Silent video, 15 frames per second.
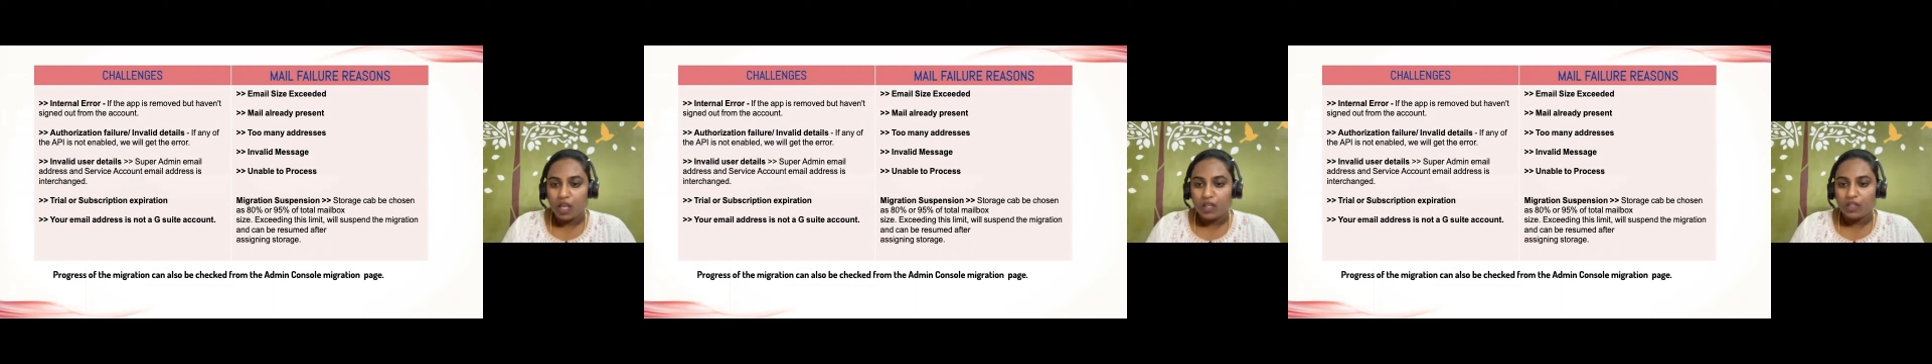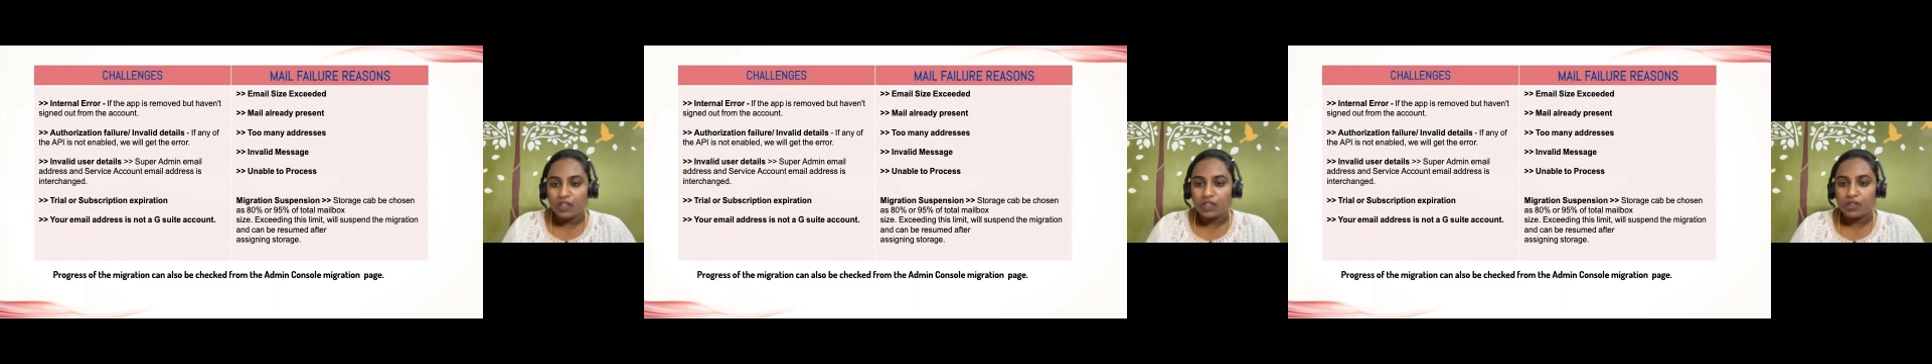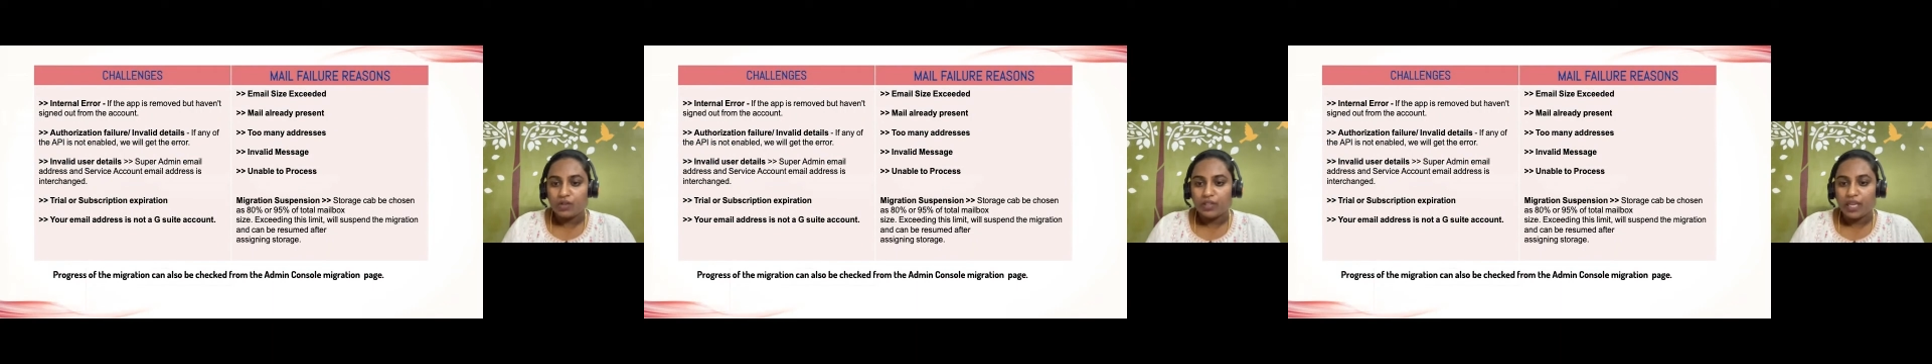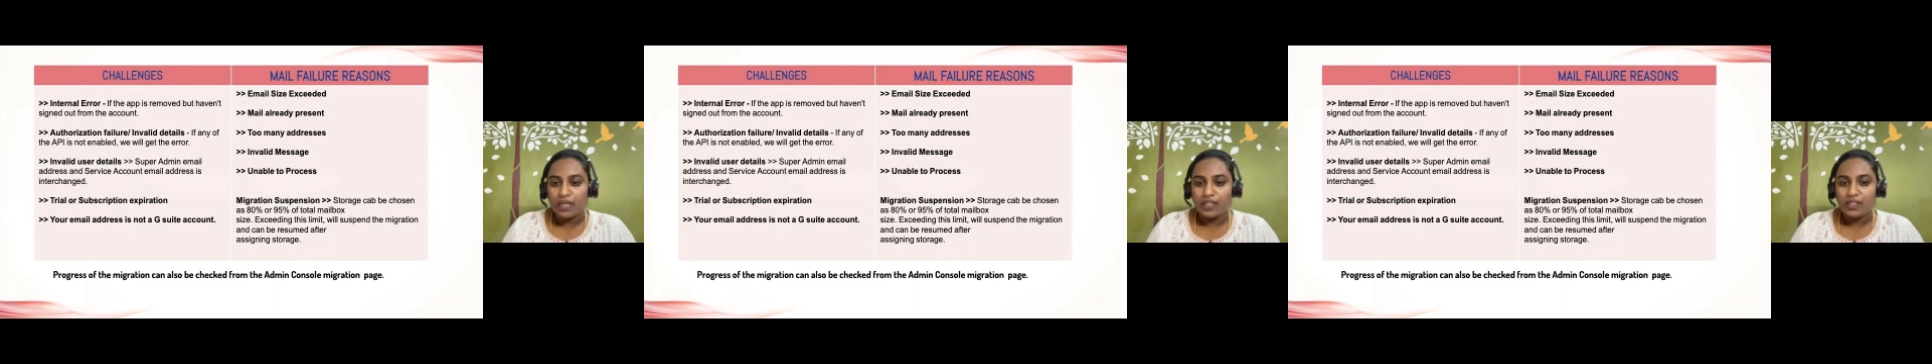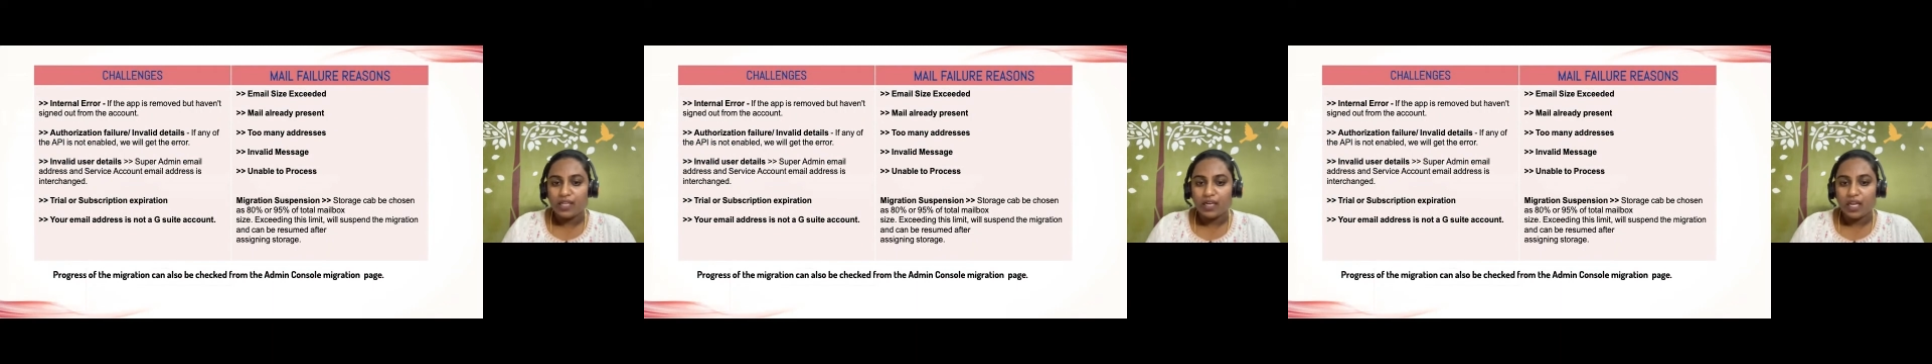So there
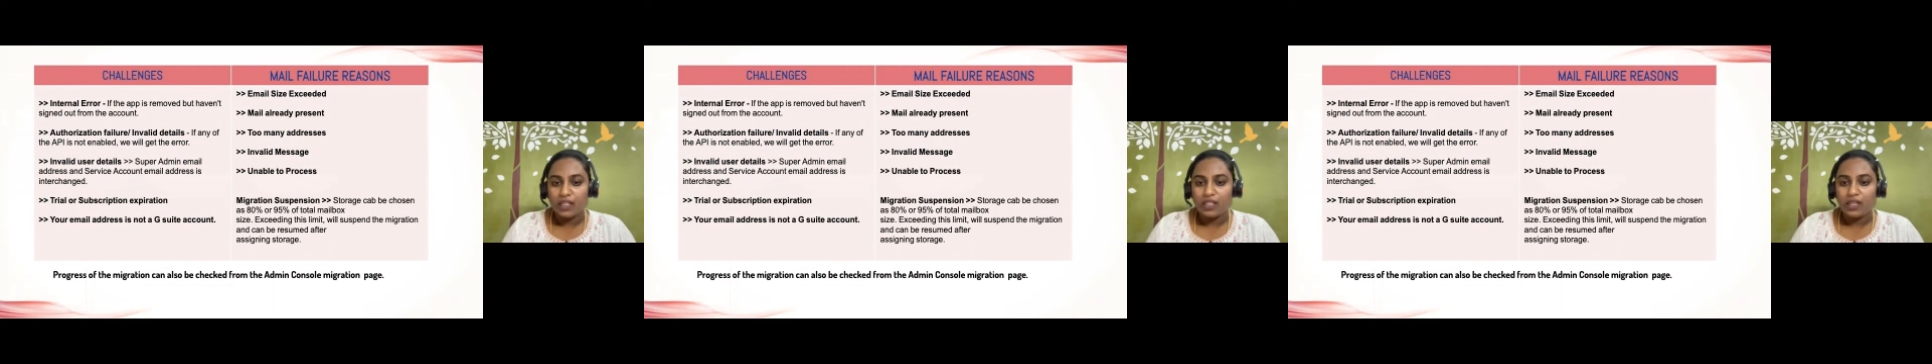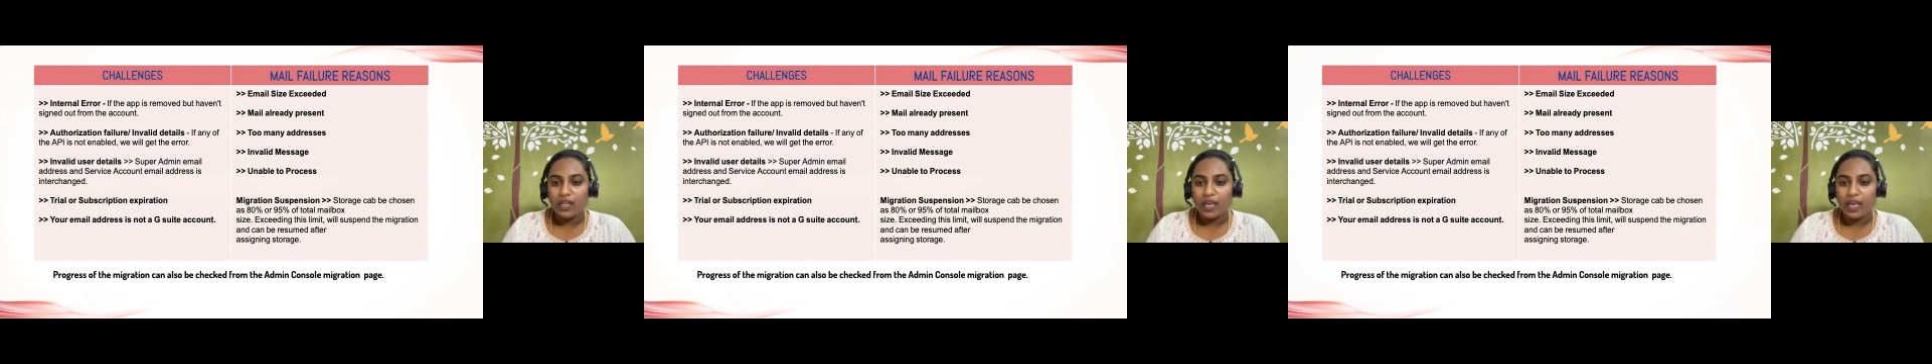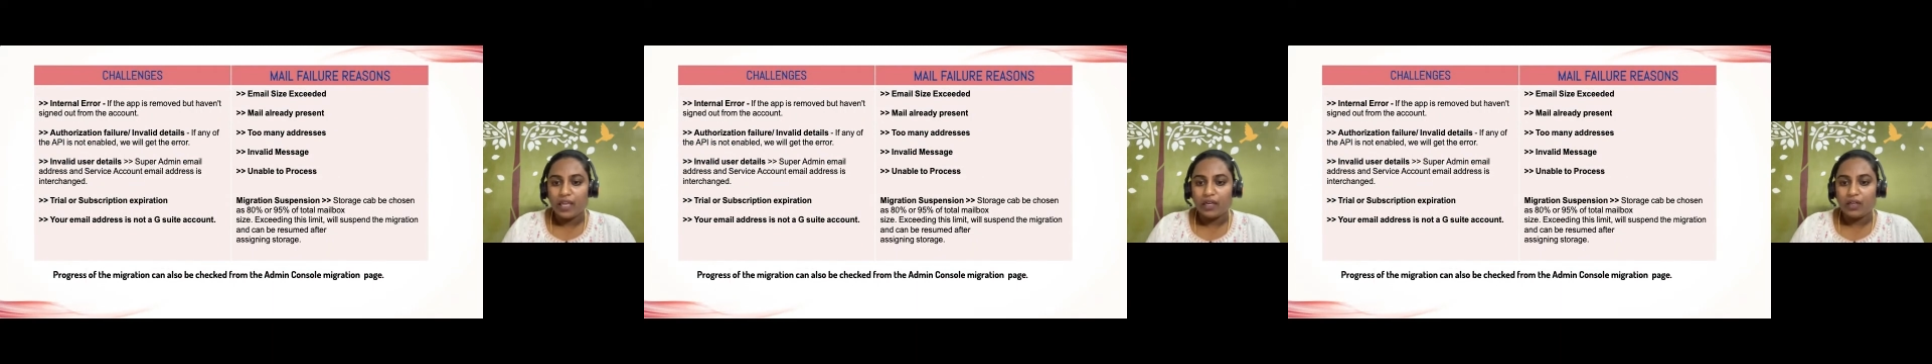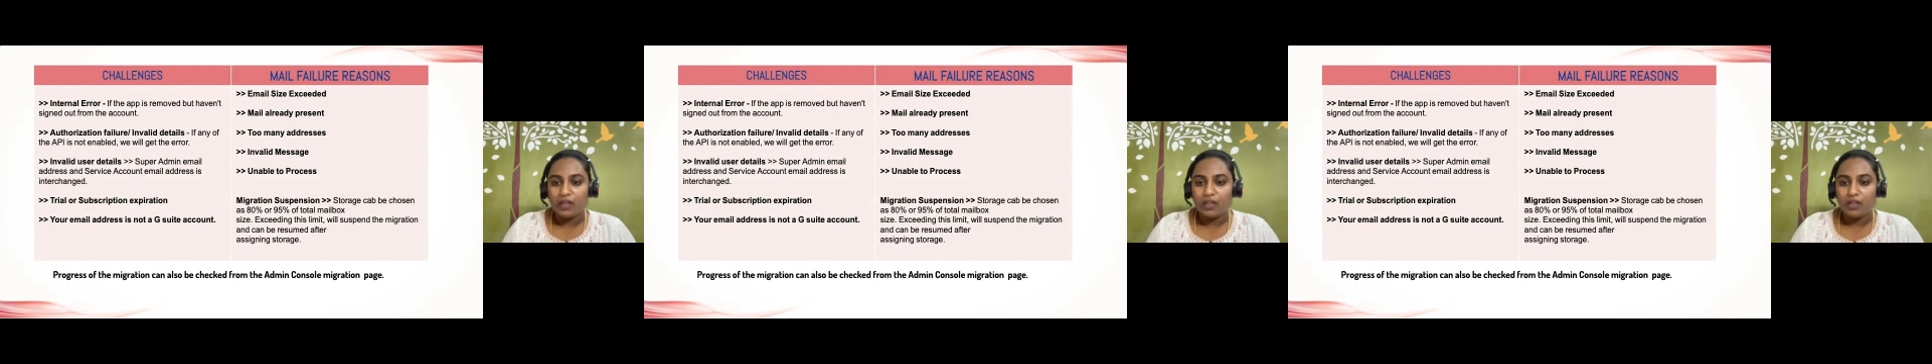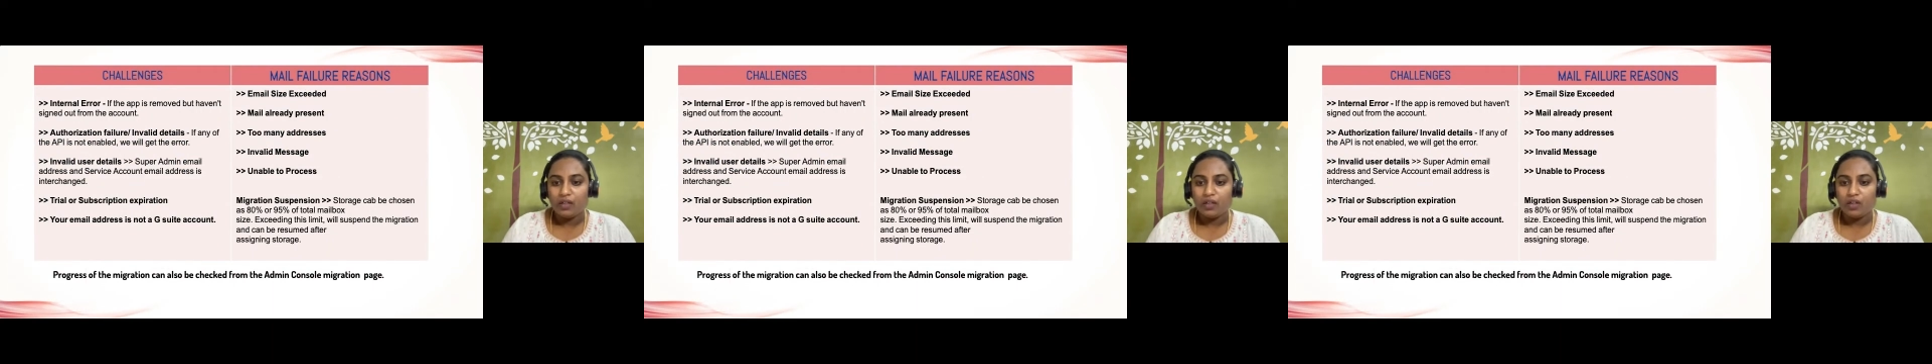is another error